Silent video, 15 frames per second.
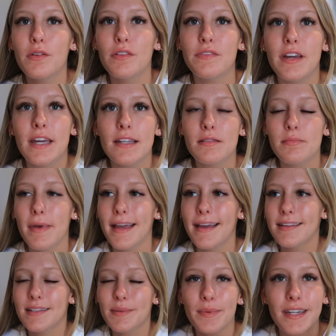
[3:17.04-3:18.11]
do a face
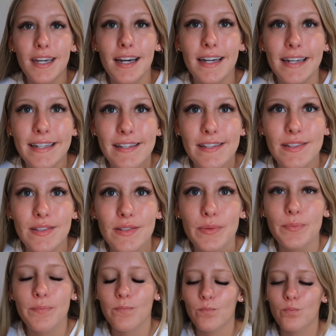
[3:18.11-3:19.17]
mask because
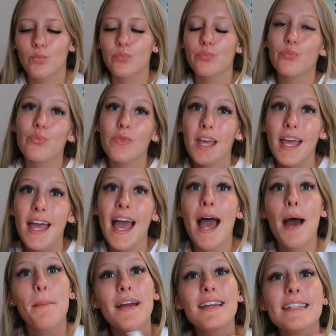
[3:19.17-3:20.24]

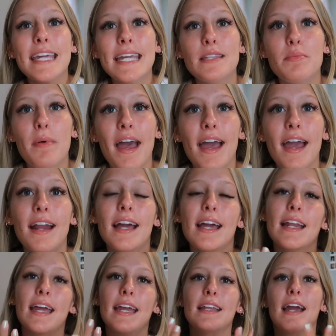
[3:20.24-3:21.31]
my skin's bad
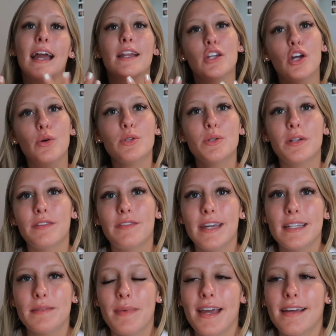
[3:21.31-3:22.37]
and I know doing a
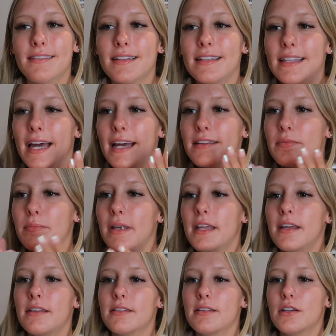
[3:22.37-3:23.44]
face mask last
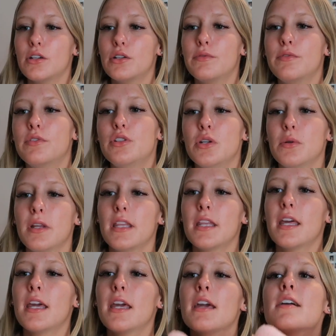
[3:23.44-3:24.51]
minute isn't gonna do
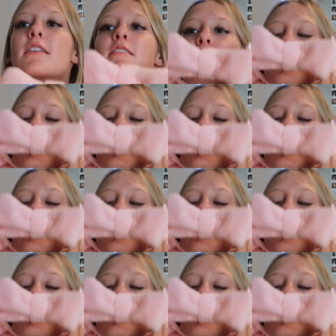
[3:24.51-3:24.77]
anything,